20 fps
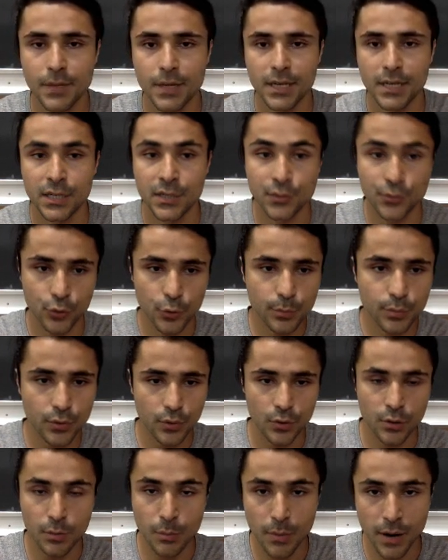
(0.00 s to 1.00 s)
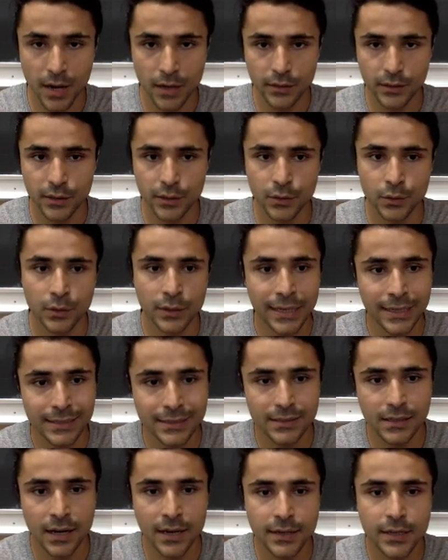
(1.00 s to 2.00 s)
a group or a molecule that
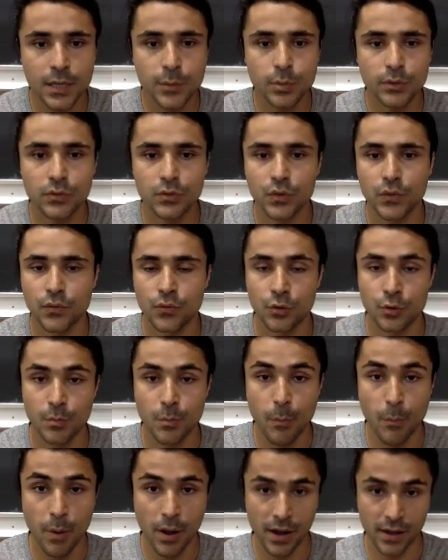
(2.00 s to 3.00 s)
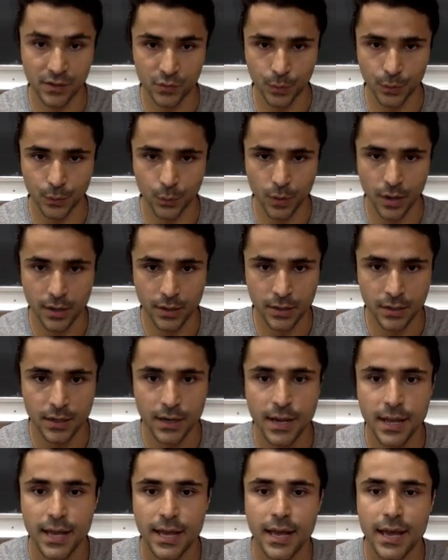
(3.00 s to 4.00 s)
is unable to form bonds with water,
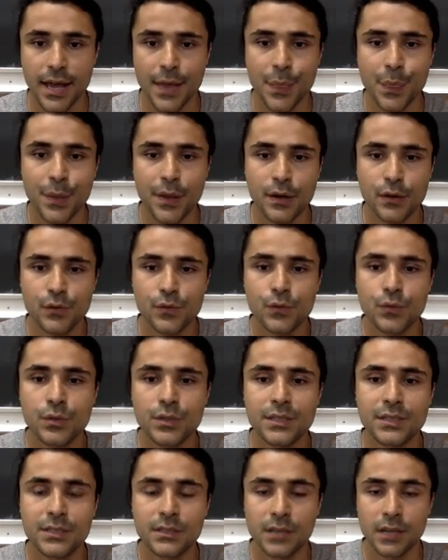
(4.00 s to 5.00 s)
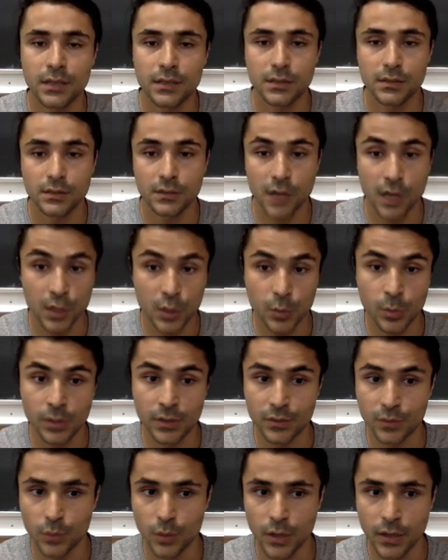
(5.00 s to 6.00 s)
and therefore it's not soluble
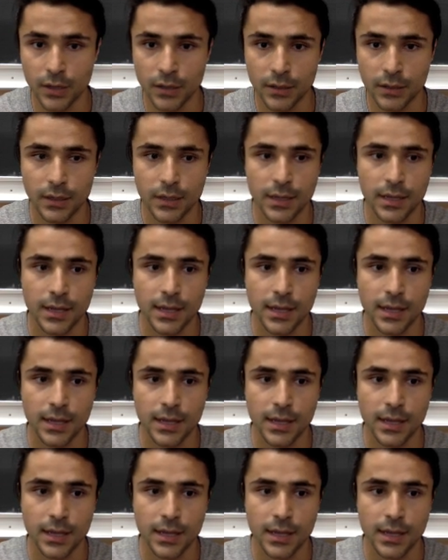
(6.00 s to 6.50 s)
in water,